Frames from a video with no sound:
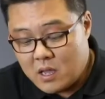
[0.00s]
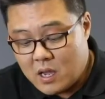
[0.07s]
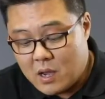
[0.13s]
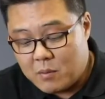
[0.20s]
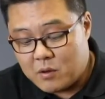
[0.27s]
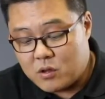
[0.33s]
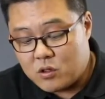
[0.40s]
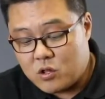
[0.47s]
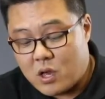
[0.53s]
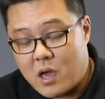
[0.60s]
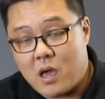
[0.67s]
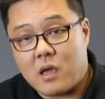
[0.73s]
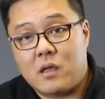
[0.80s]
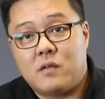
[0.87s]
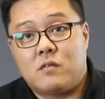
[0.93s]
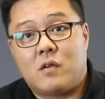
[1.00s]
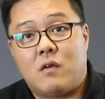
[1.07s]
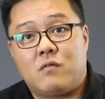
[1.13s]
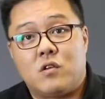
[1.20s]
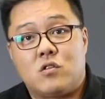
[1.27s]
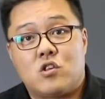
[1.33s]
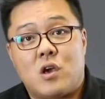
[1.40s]
I'm going to check,
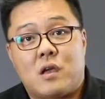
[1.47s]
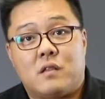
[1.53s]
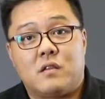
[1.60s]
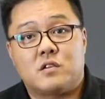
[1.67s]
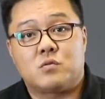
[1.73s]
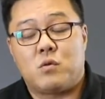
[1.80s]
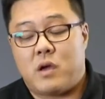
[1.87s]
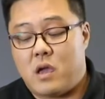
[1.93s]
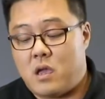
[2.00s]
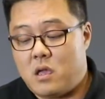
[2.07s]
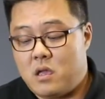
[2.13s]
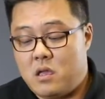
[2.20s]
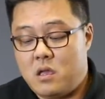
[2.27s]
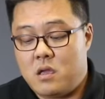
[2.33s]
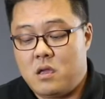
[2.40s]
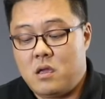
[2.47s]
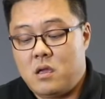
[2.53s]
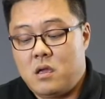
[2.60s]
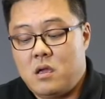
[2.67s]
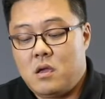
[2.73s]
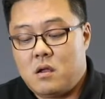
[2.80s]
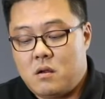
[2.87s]
safety check this way,
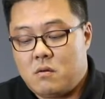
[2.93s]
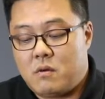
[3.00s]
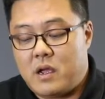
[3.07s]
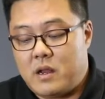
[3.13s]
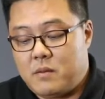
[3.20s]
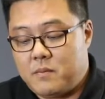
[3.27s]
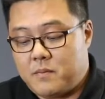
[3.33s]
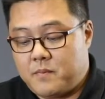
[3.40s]
right?